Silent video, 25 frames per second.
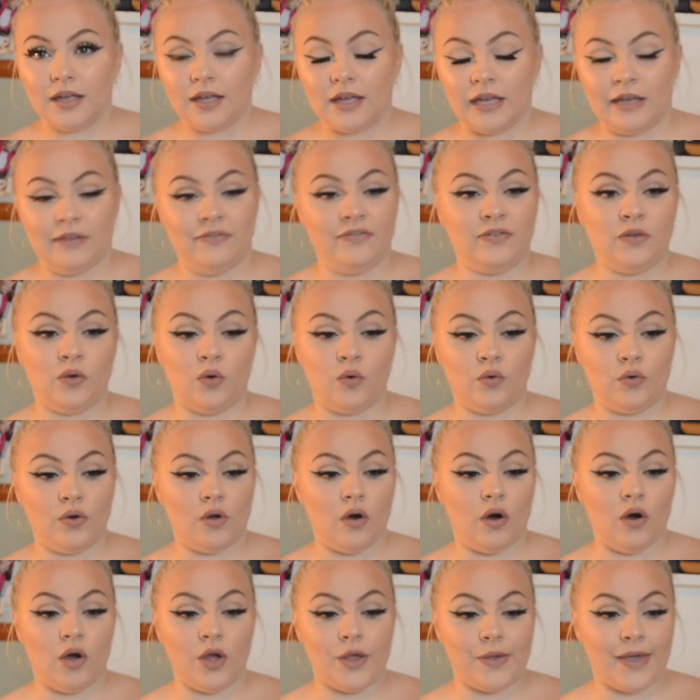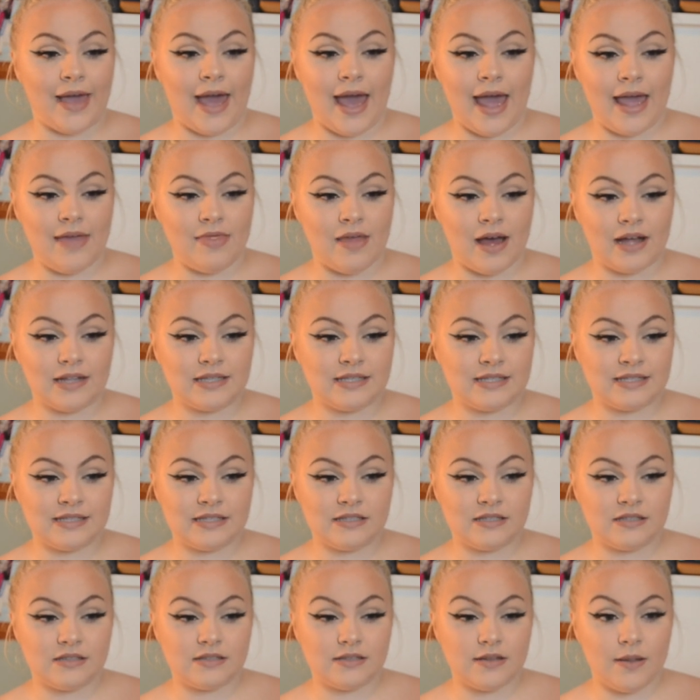if you're not okay,
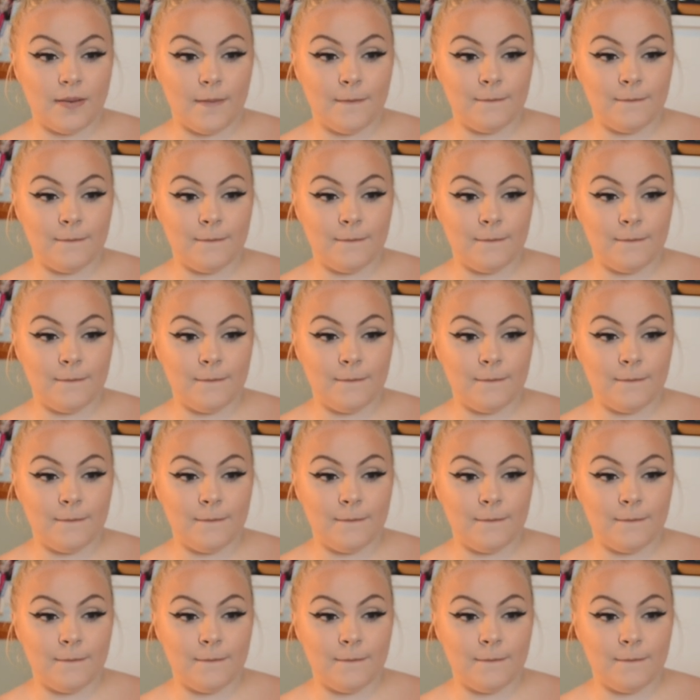that's